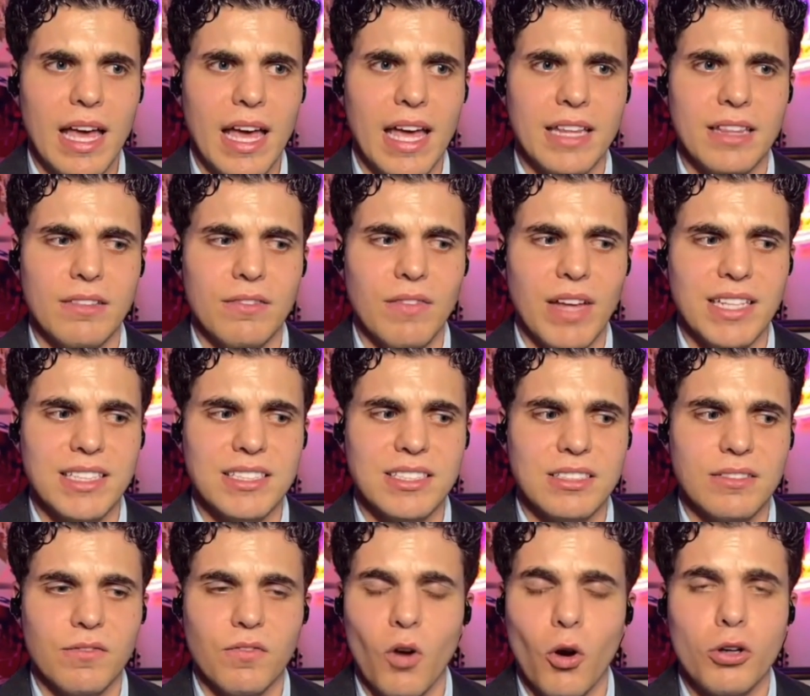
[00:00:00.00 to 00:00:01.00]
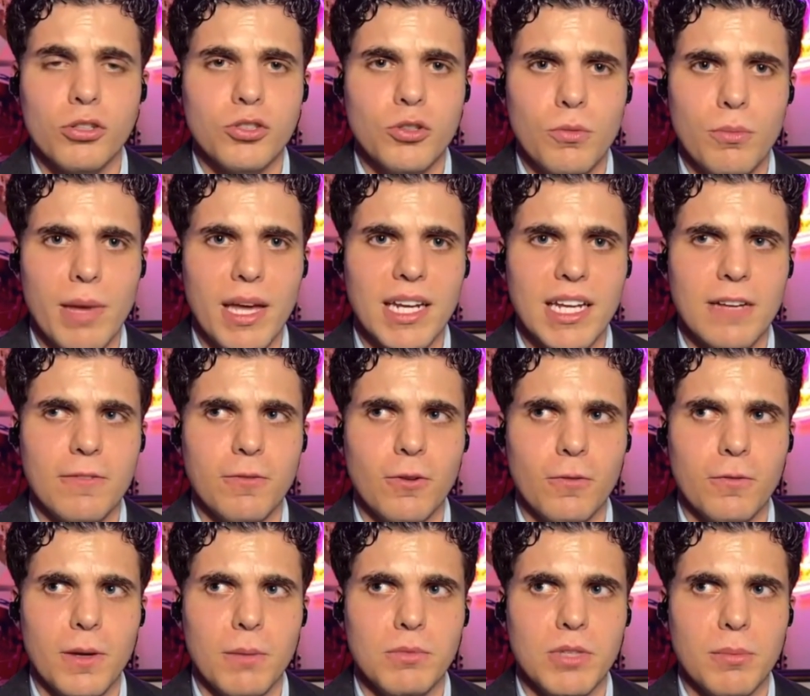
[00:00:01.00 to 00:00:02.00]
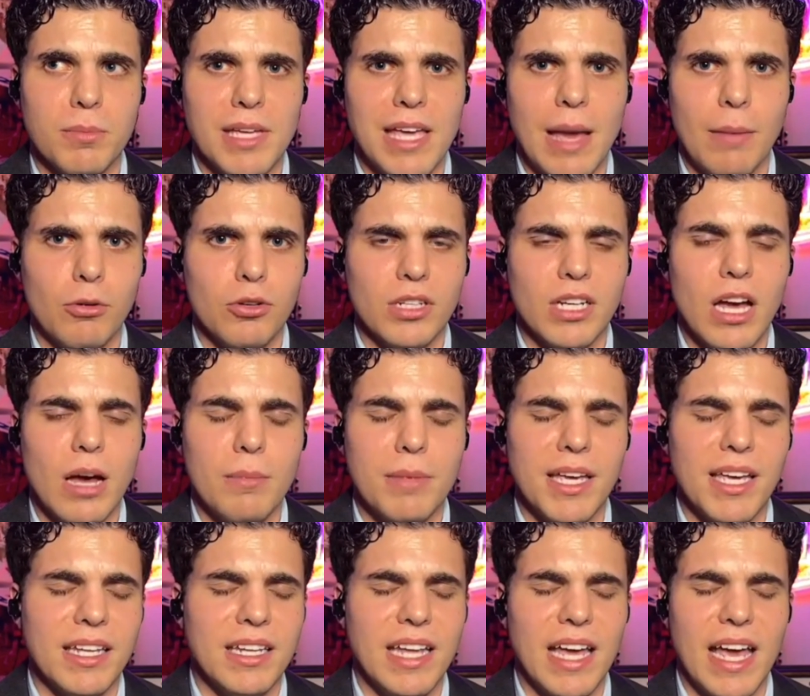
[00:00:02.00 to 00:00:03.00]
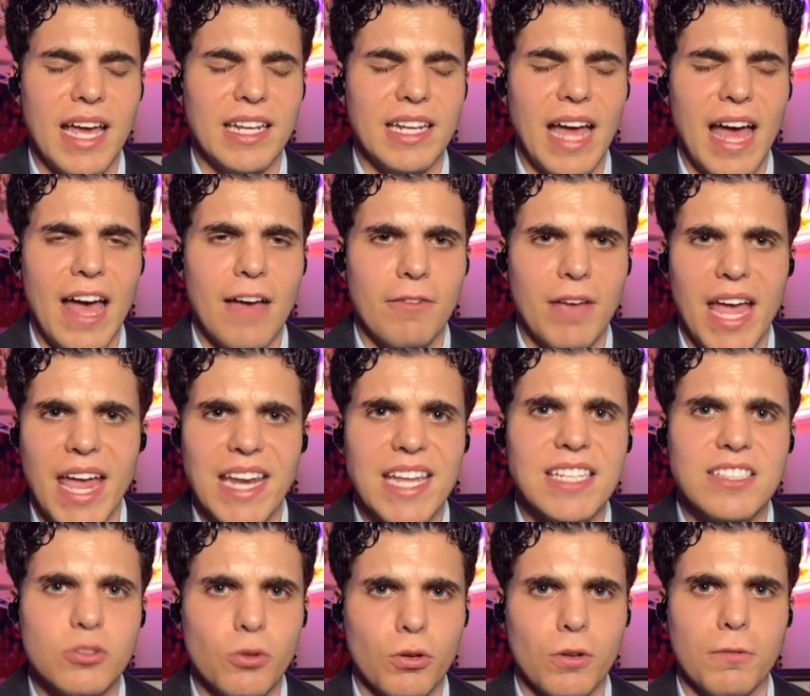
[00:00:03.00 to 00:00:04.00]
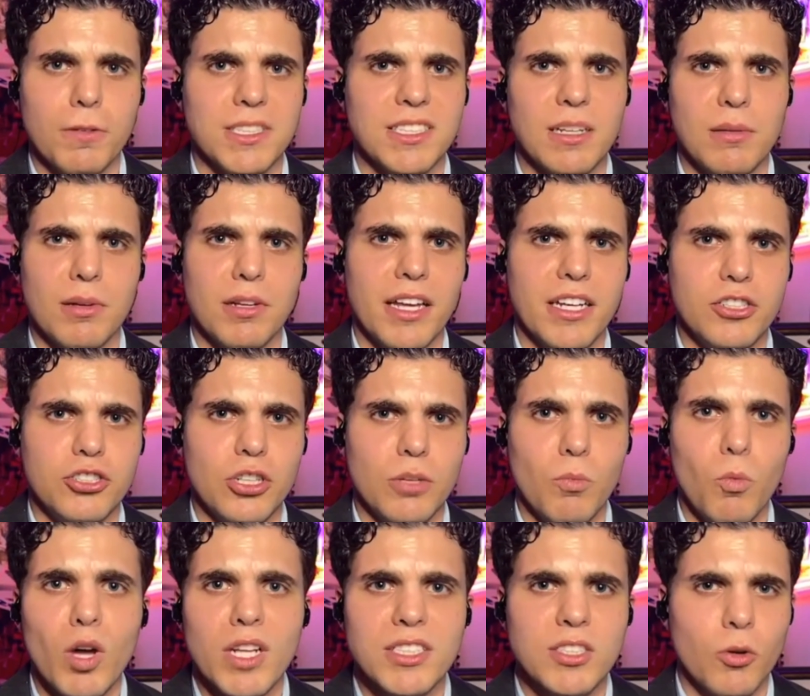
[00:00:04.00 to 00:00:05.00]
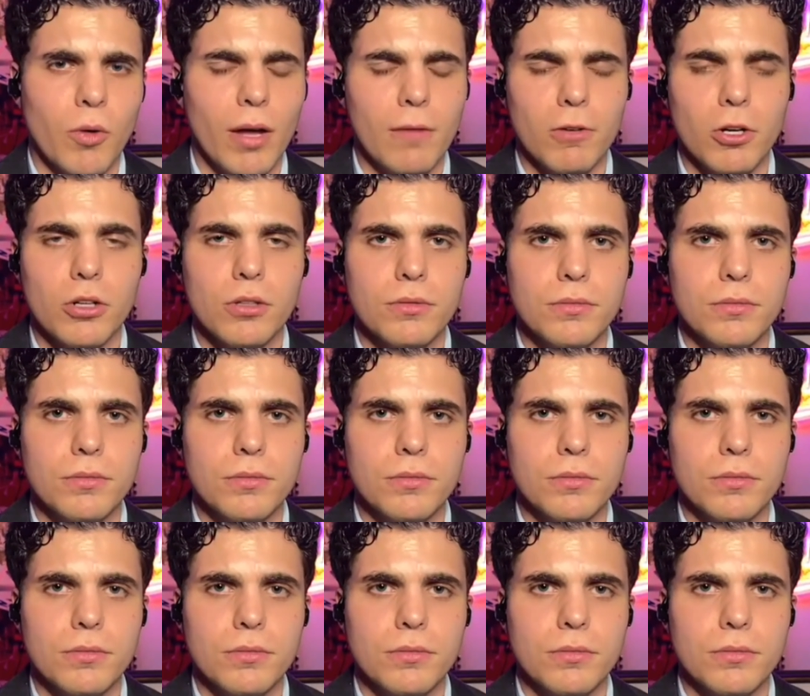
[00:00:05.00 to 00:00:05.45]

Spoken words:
And that's far too many for them to be able to come in and have any sort of assimilation whatsoever.